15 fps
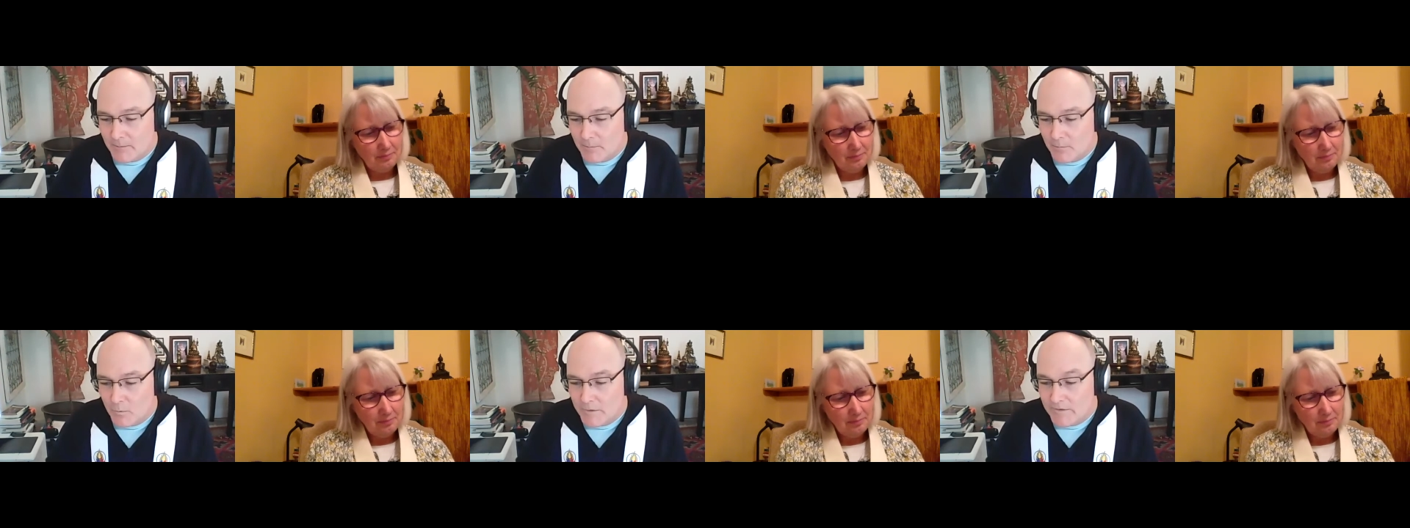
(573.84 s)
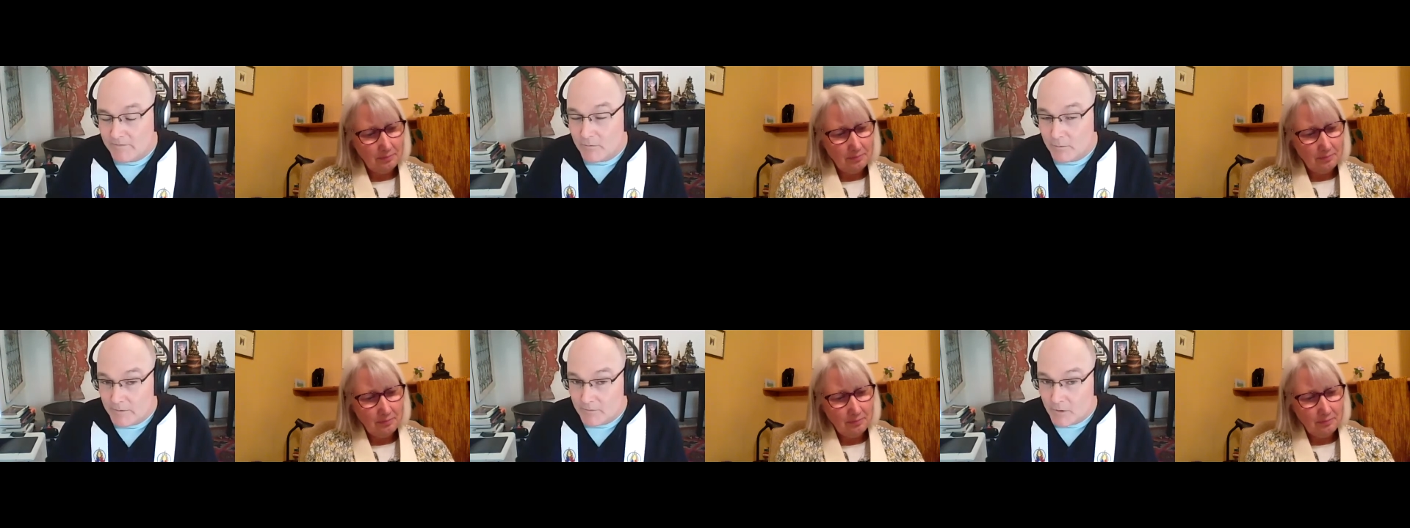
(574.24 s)

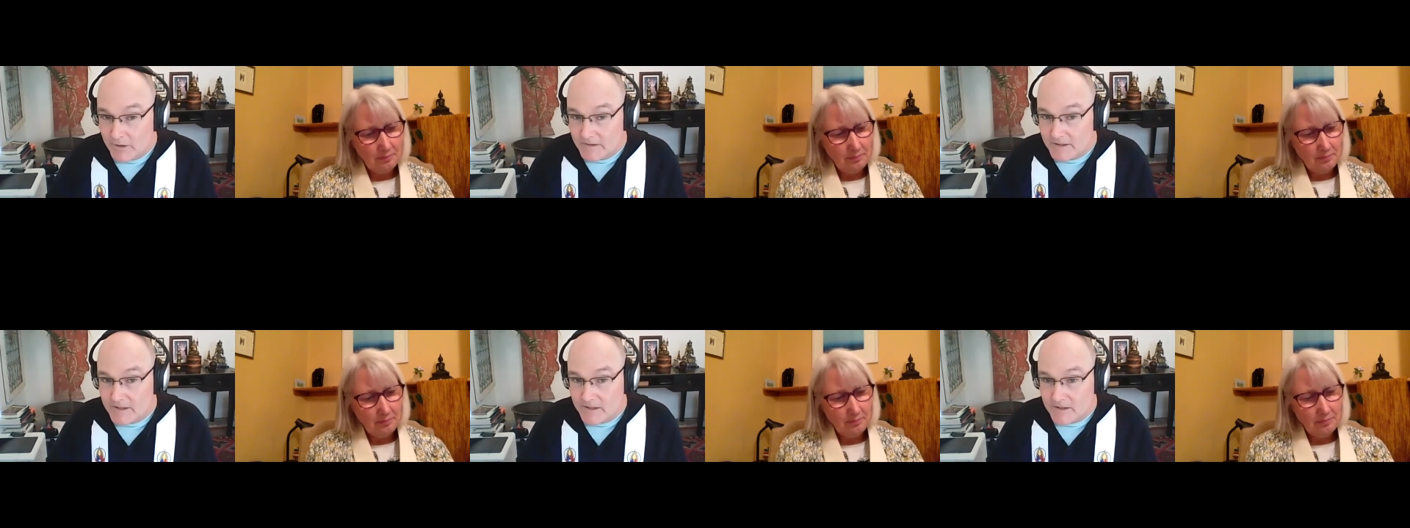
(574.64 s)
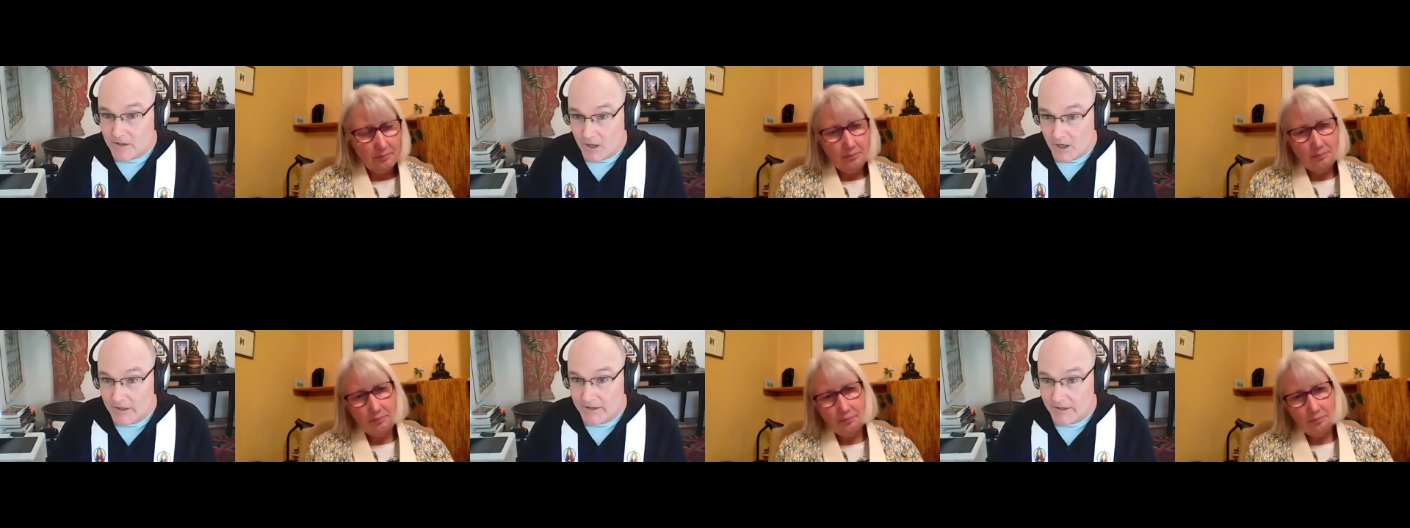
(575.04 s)
Speaker 1: we've got this
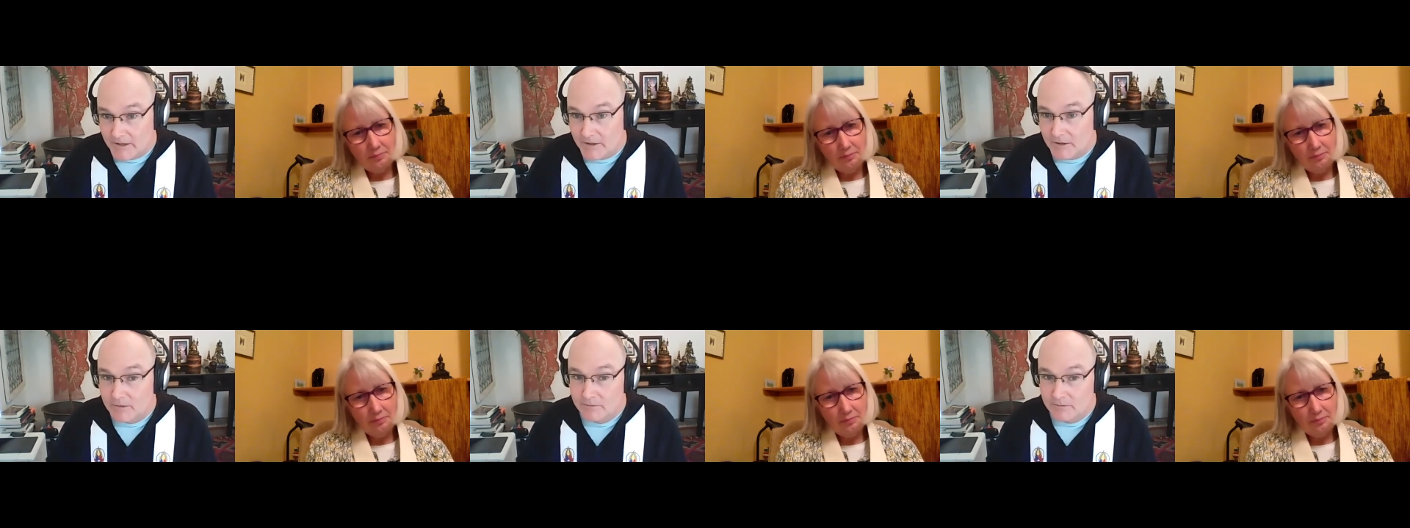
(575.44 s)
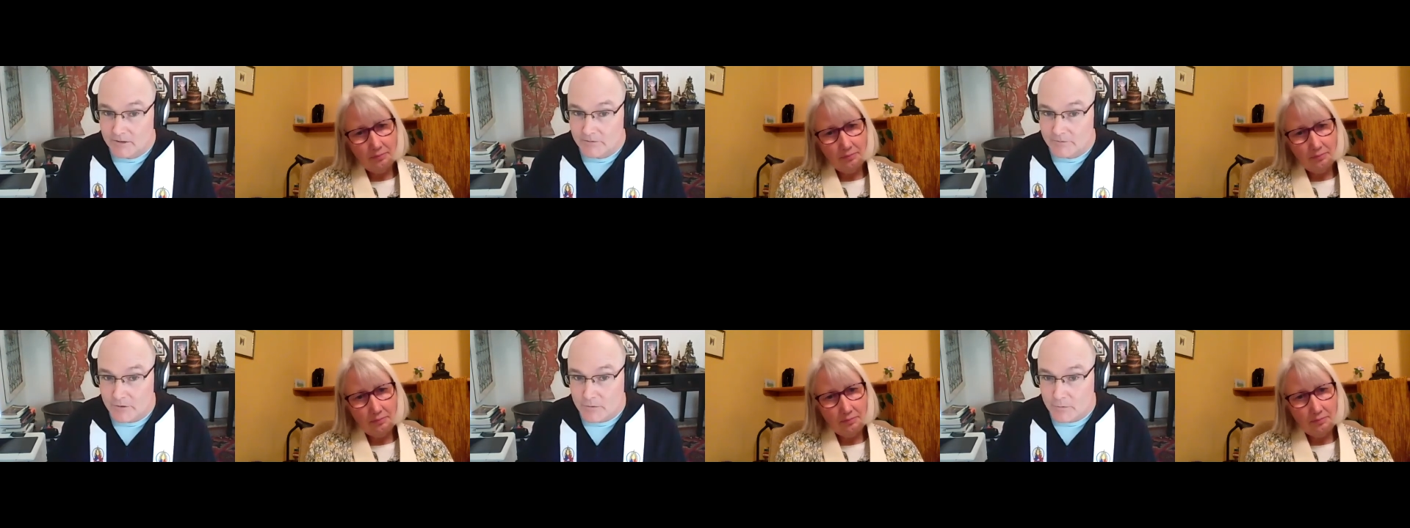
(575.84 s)
audio
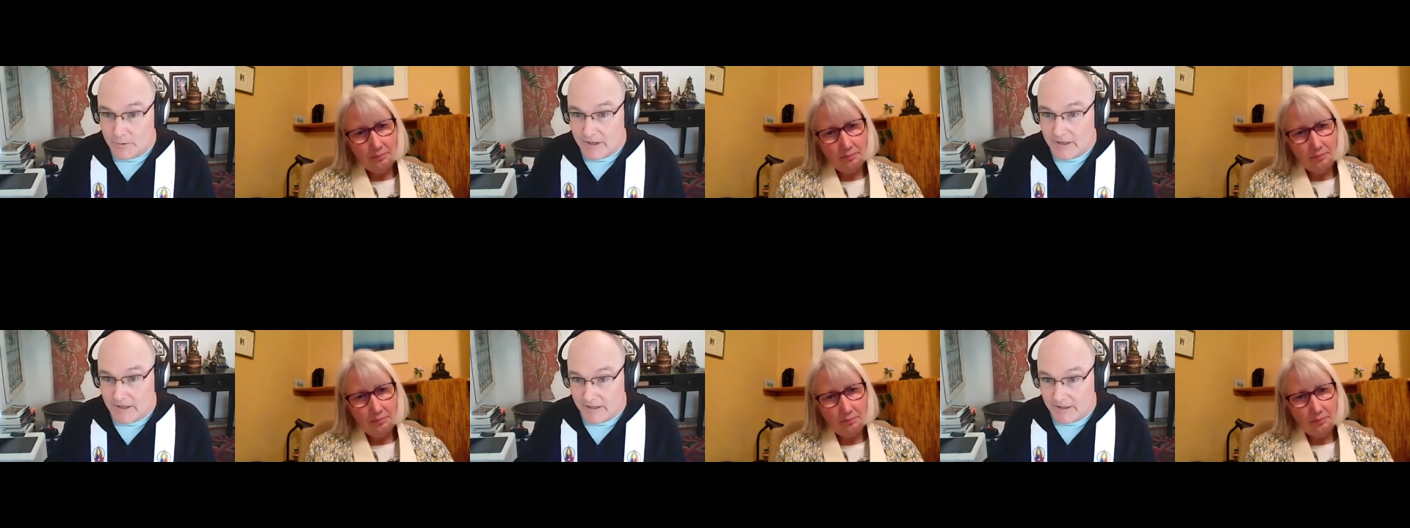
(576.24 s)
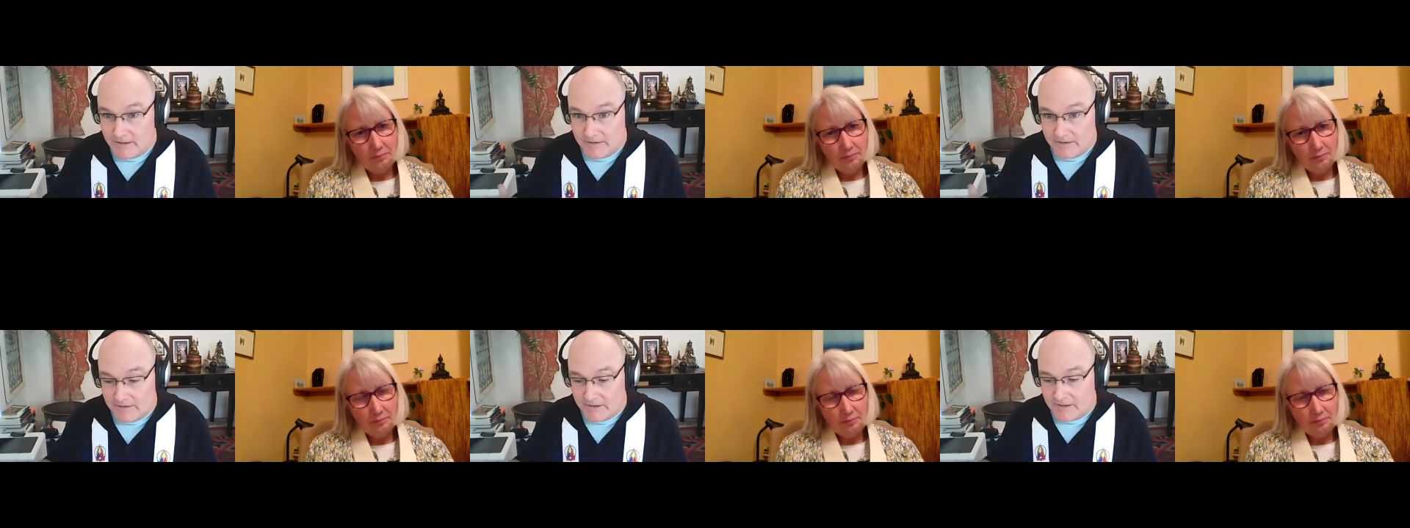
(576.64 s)
of you reading
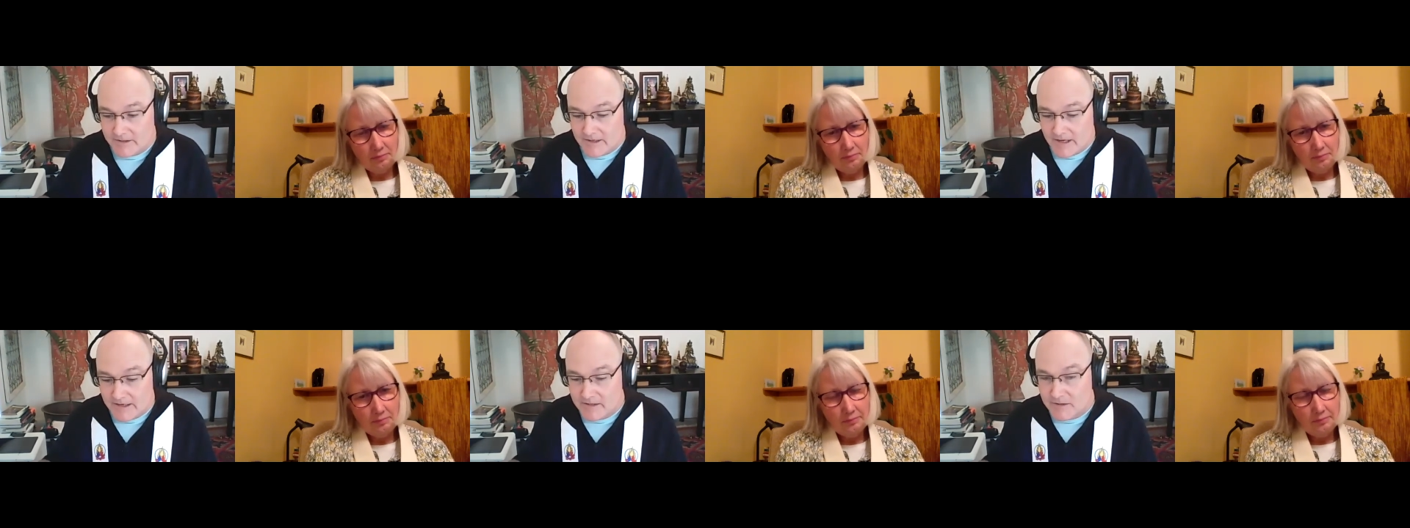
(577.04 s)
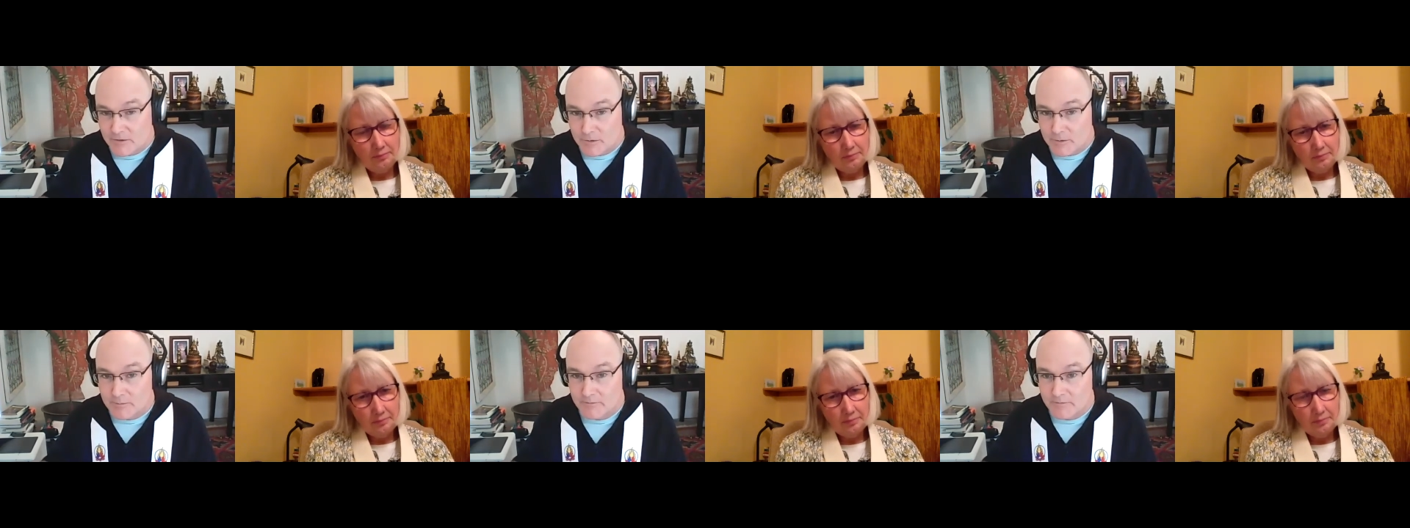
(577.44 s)
this
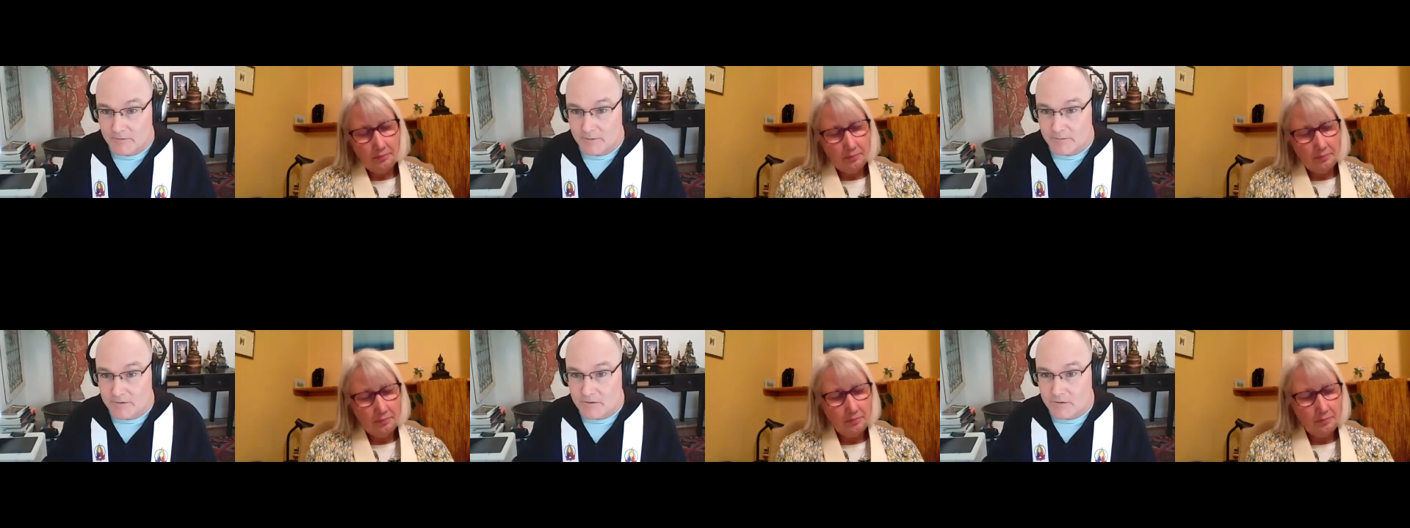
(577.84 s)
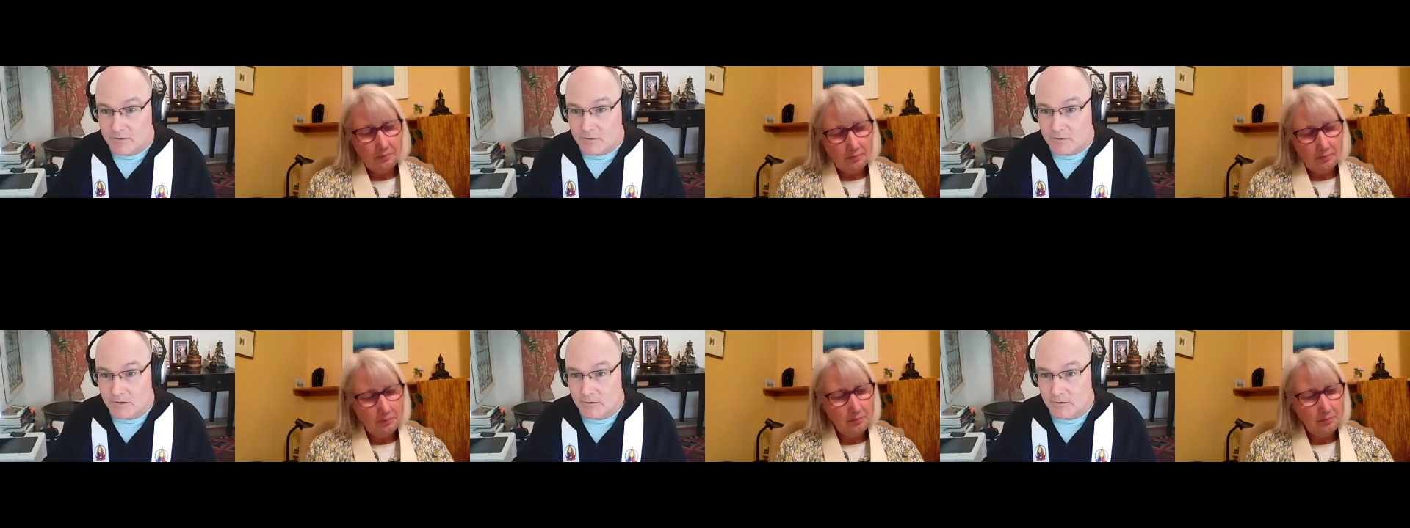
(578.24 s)
excerpt from the sutra.